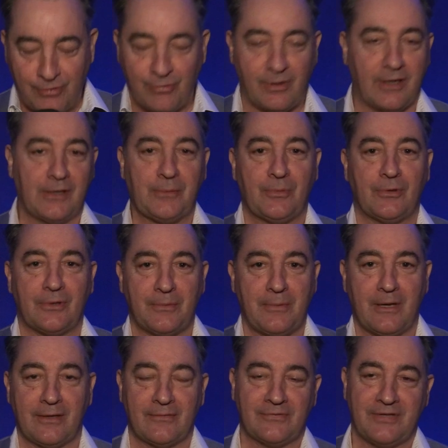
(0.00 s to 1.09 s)
Incredible
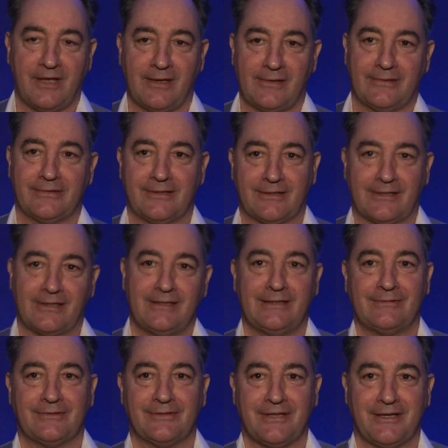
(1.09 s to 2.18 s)
amount of talent that
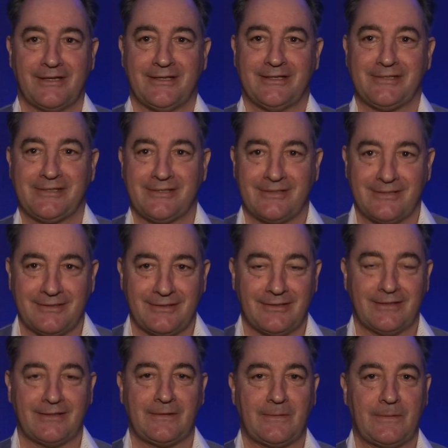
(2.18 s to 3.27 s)
Cleveland has
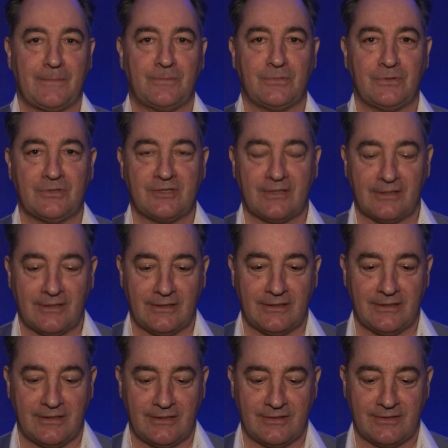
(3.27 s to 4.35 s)

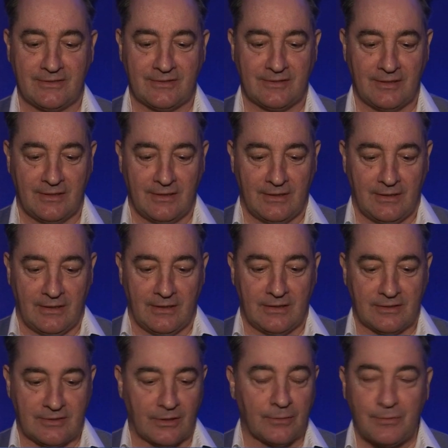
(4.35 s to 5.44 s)
musically. It's
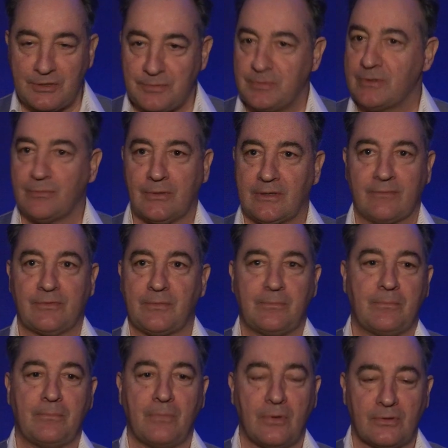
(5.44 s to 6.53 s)
it's always been one of the
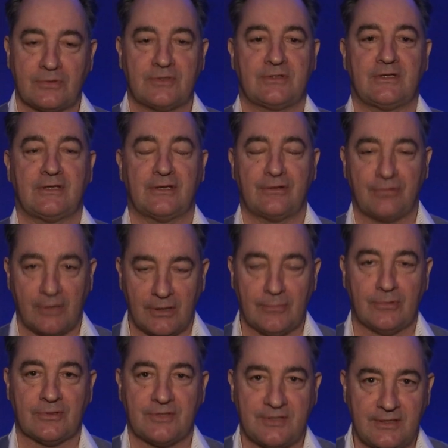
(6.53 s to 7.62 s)
most
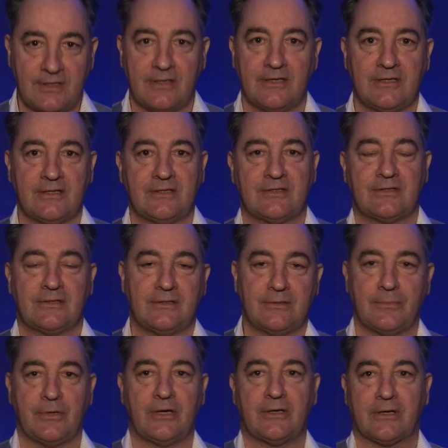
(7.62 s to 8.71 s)
incredible cities in
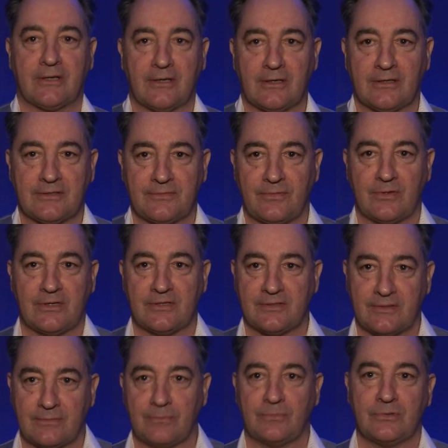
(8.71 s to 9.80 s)
America as far
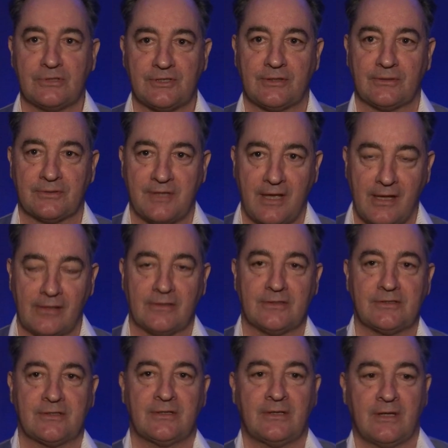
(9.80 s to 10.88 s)
as musical
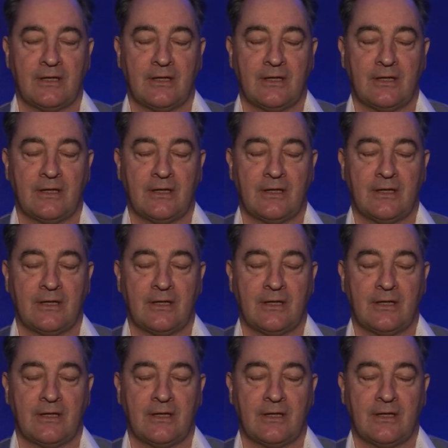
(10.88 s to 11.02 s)
talents,